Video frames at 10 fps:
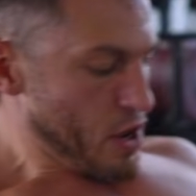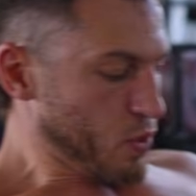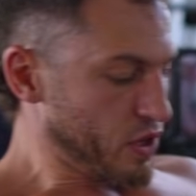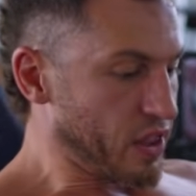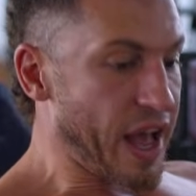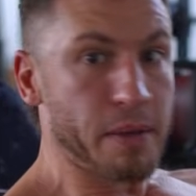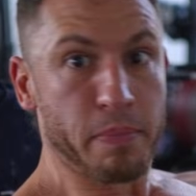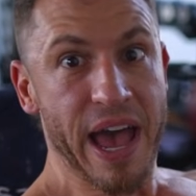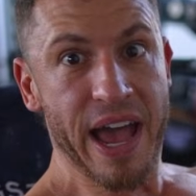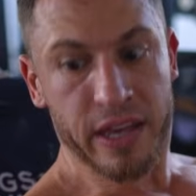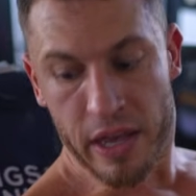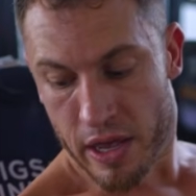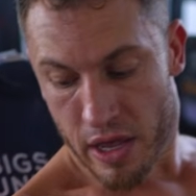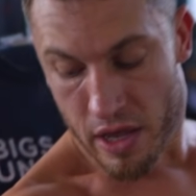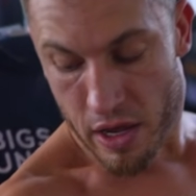When you're lying back,
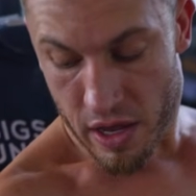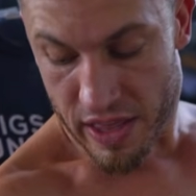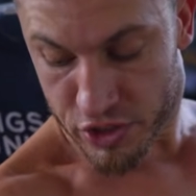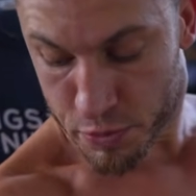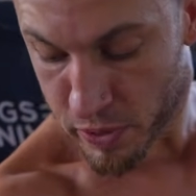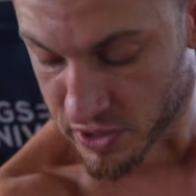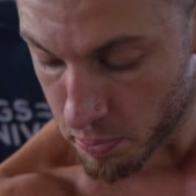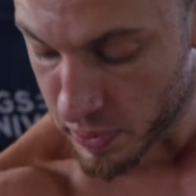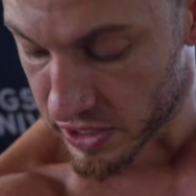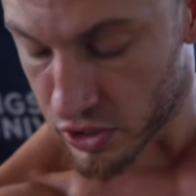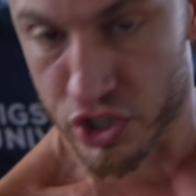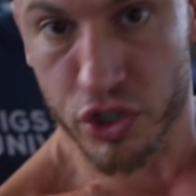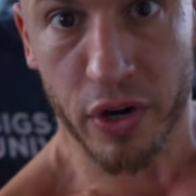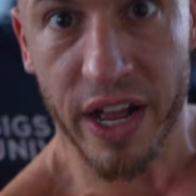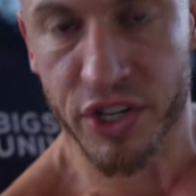that just puts a bigger
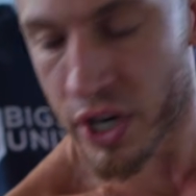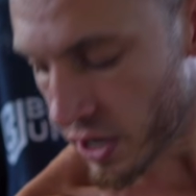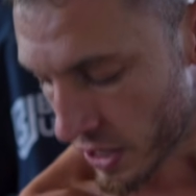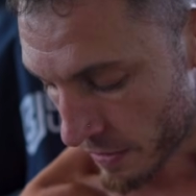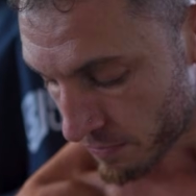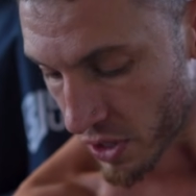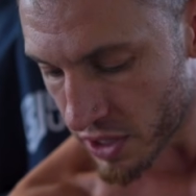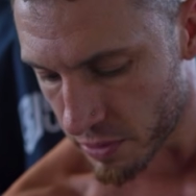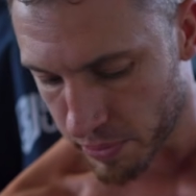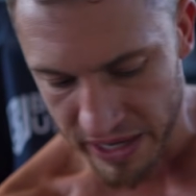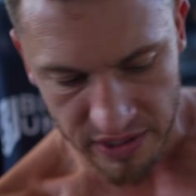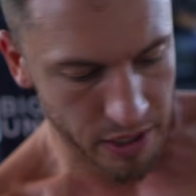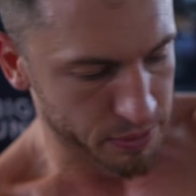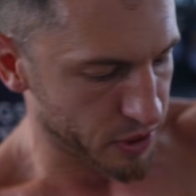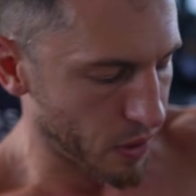stretch on your
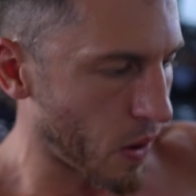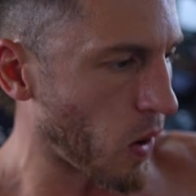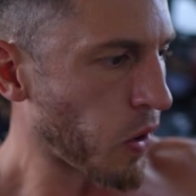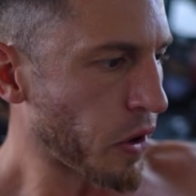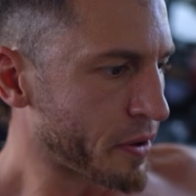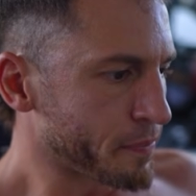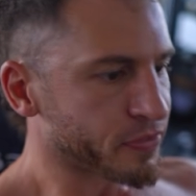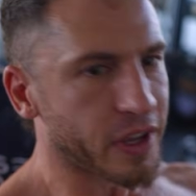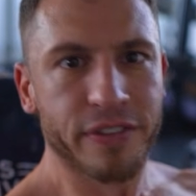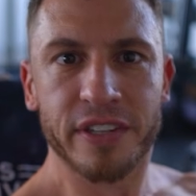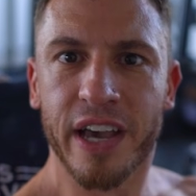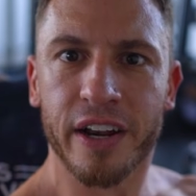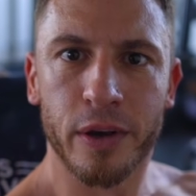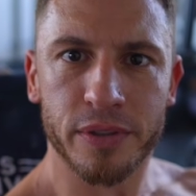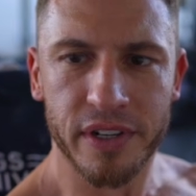biceps. So this kind
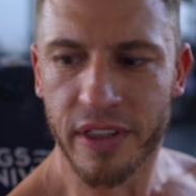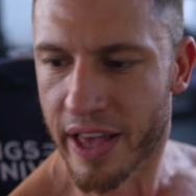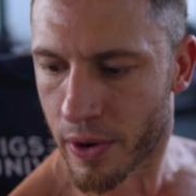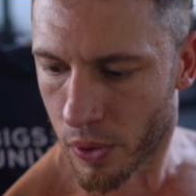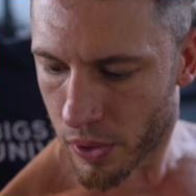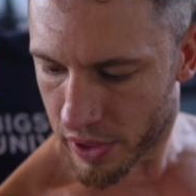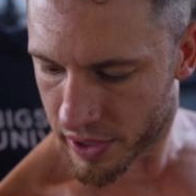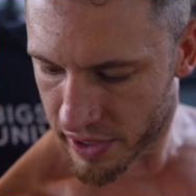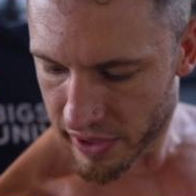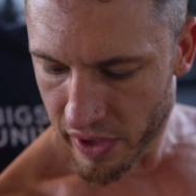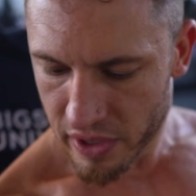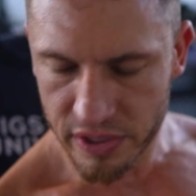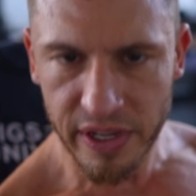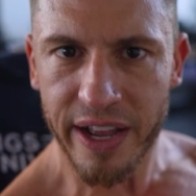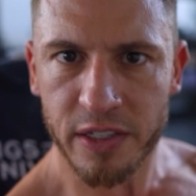of goes into that whole
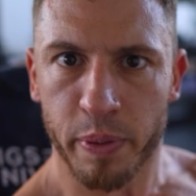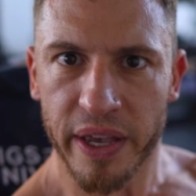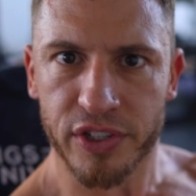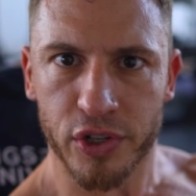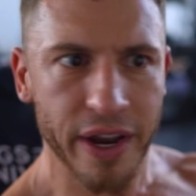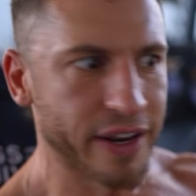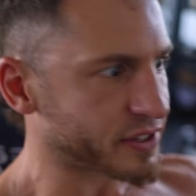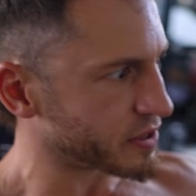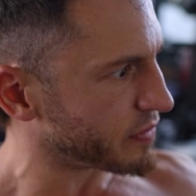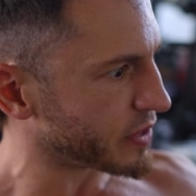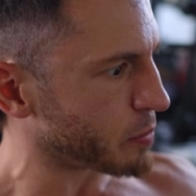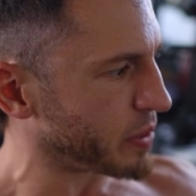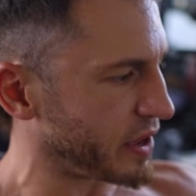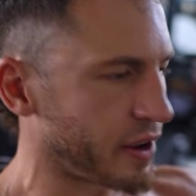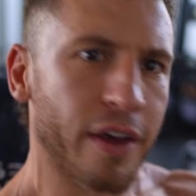science-based training stuff a little
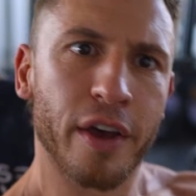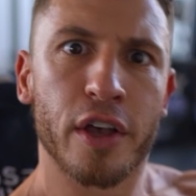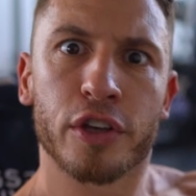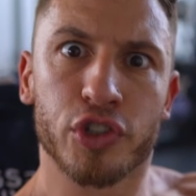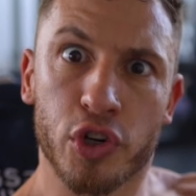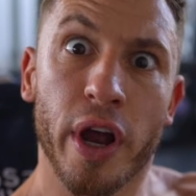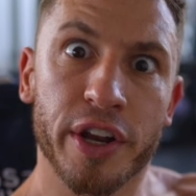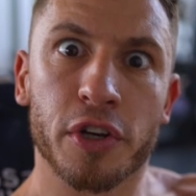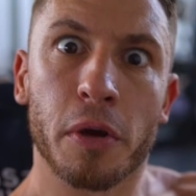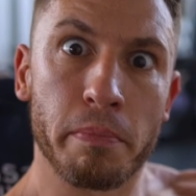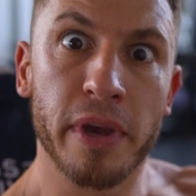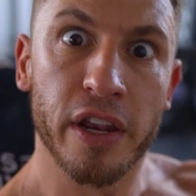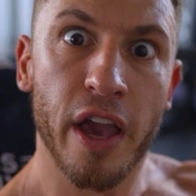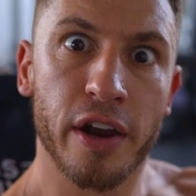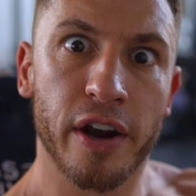bit. Stretch
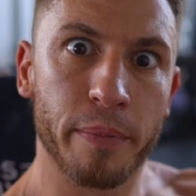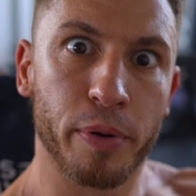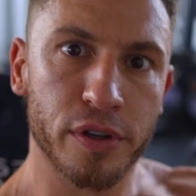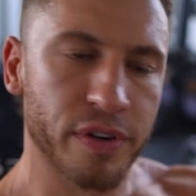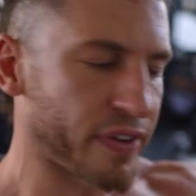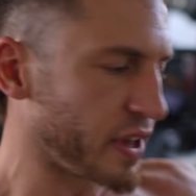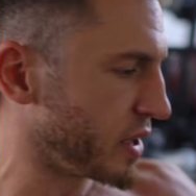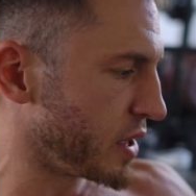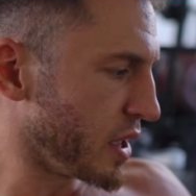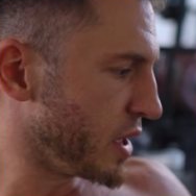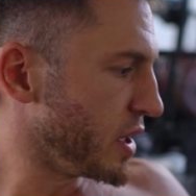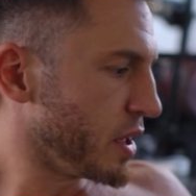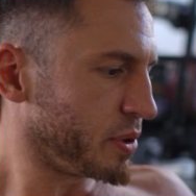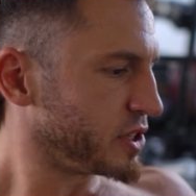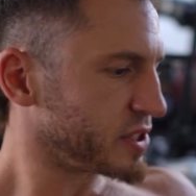mediated hypertrophy,
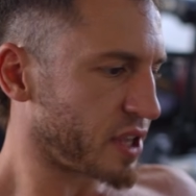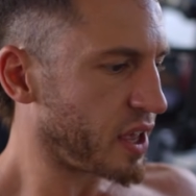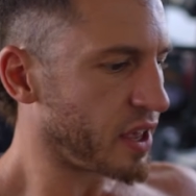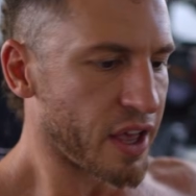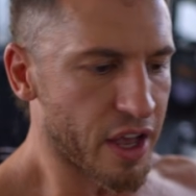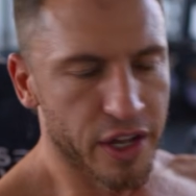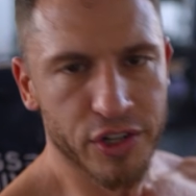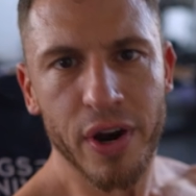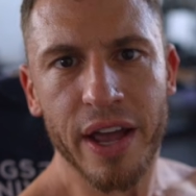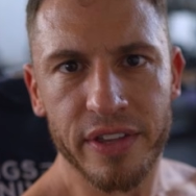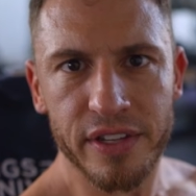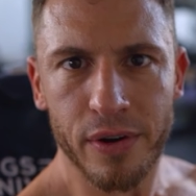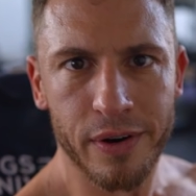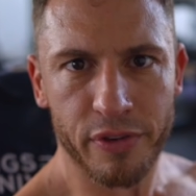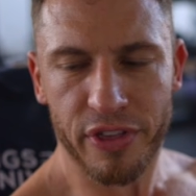but just try these,
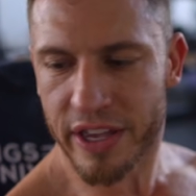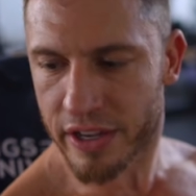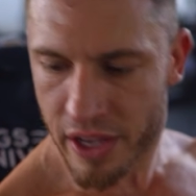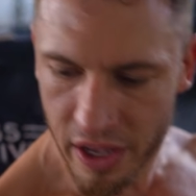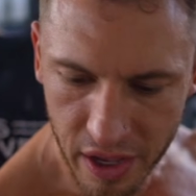don't overthink it.